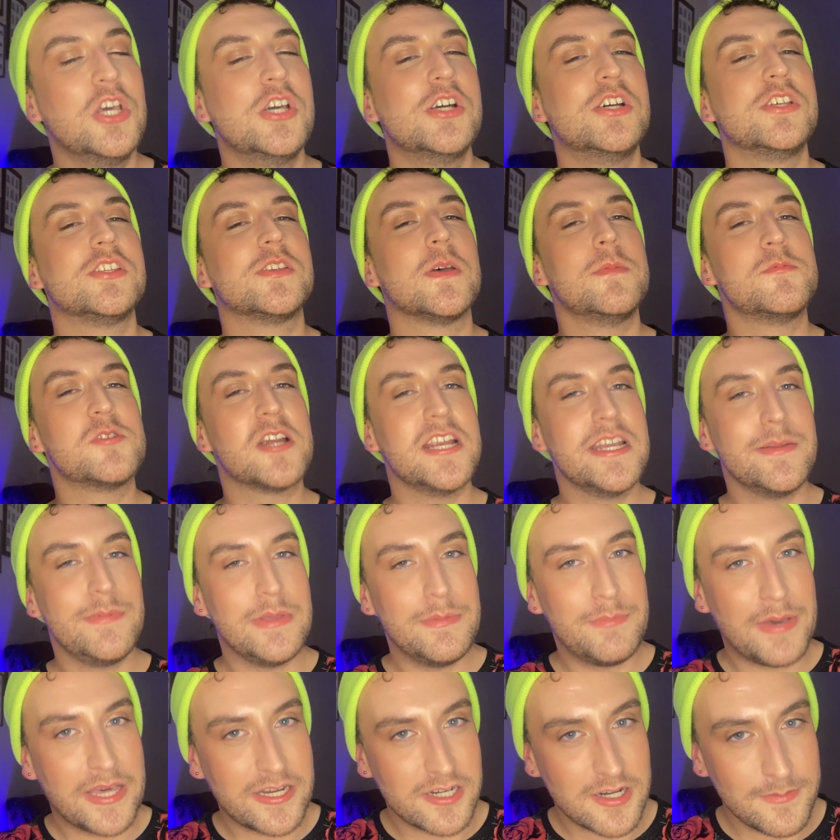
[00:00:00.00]
So I'm trying to be
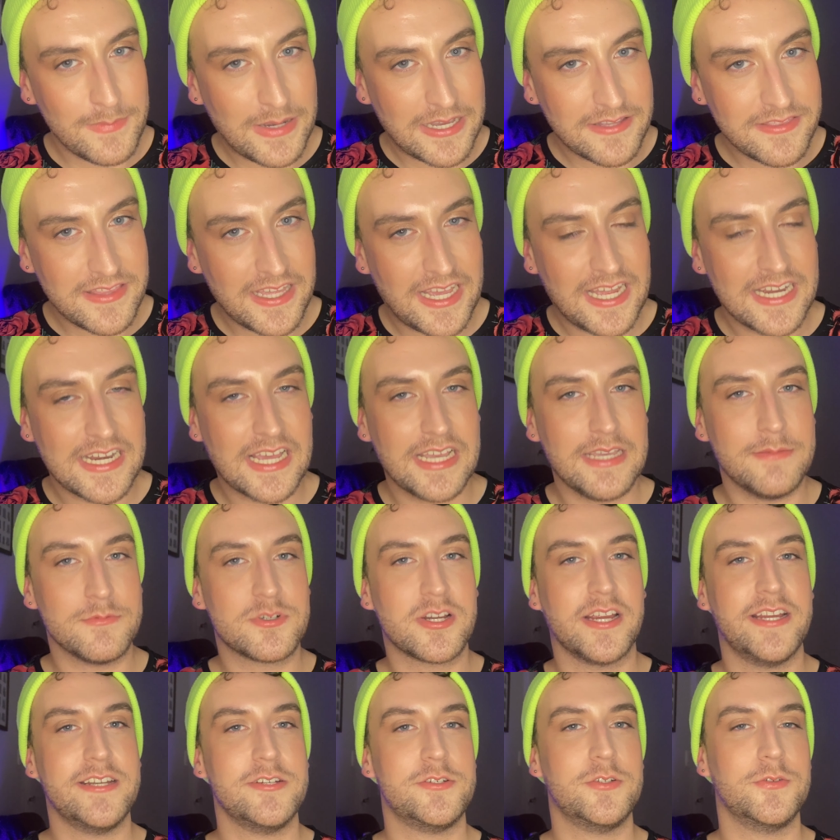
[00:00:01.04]
better about that. I am
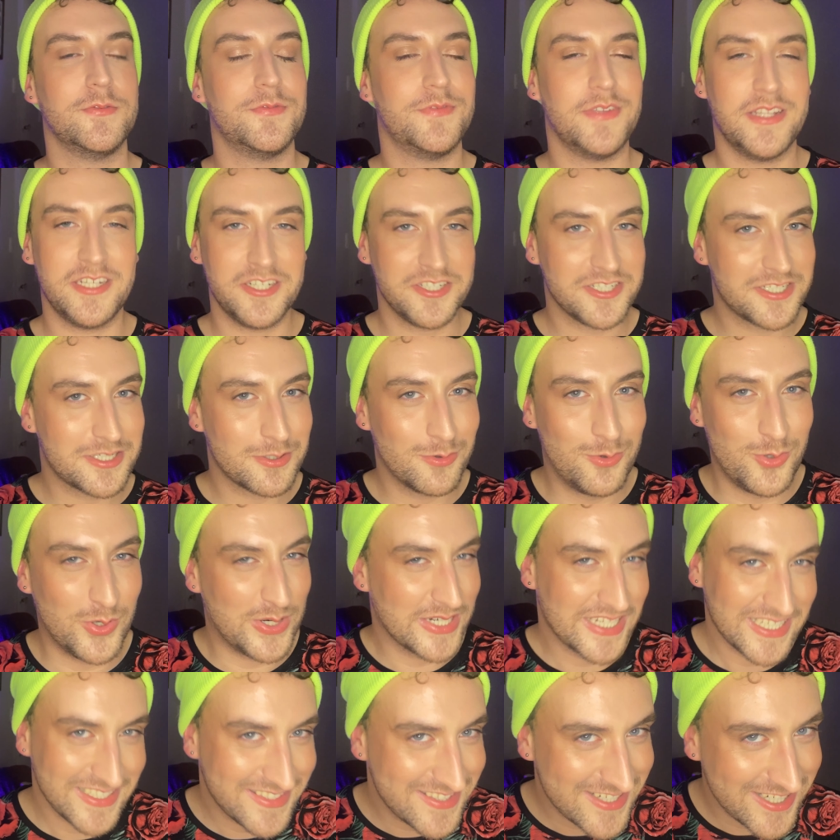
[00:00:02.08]
trying to finish what
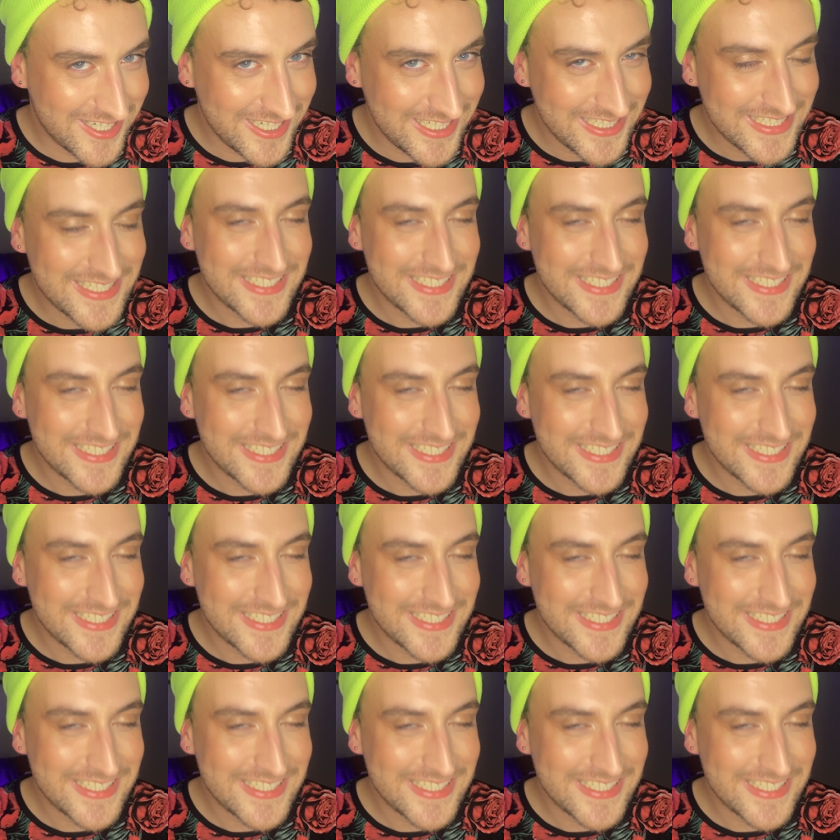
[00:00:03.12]
I start.